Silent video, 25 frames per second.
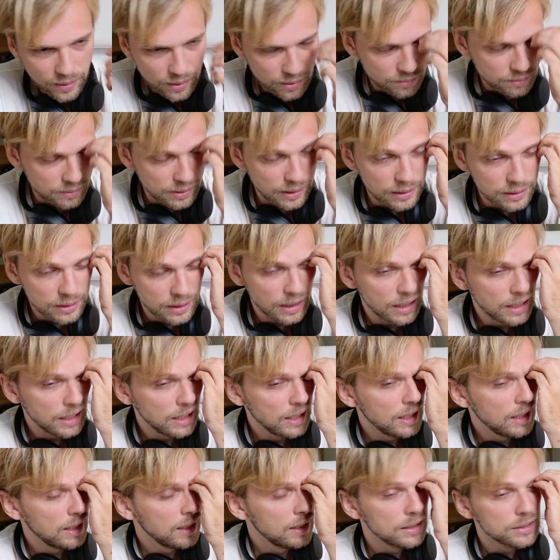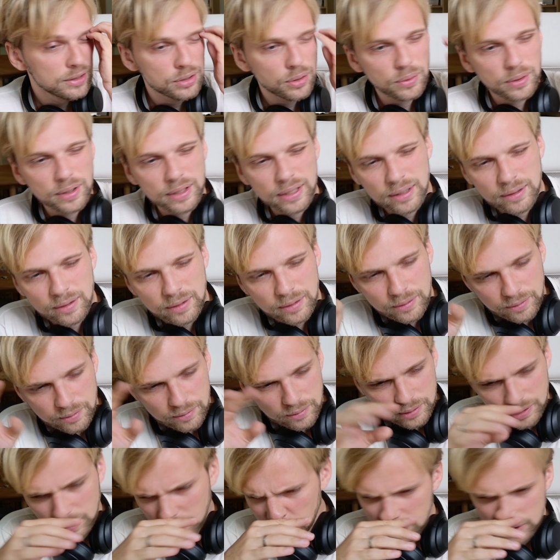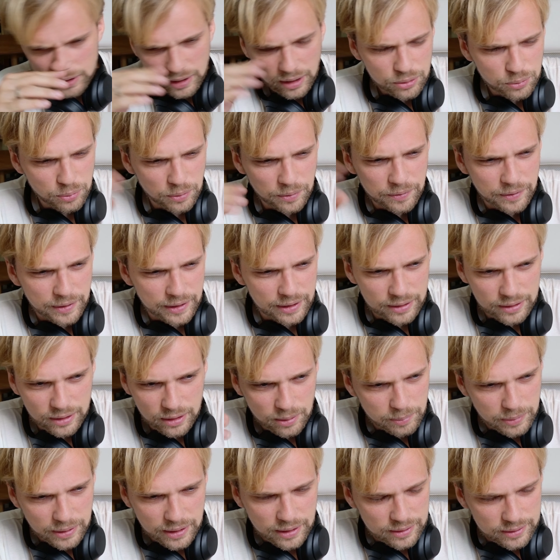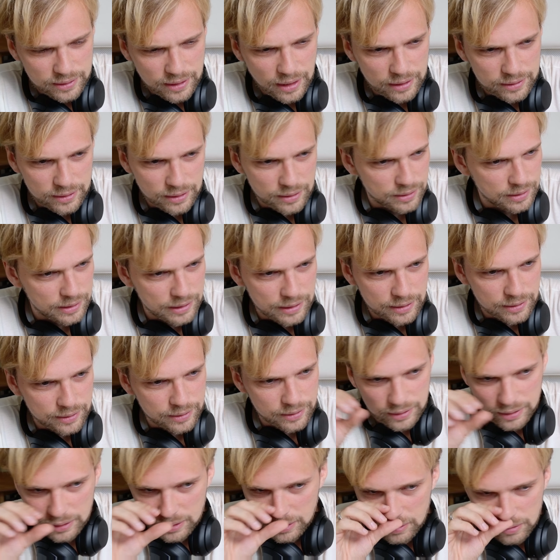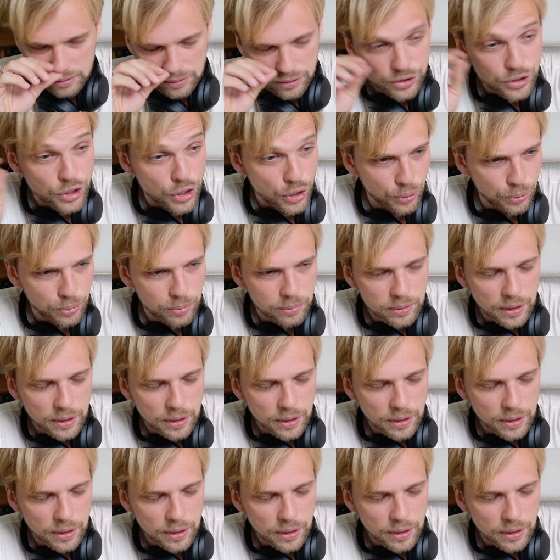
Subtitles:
right? So let's start with Intel because that's an easy no.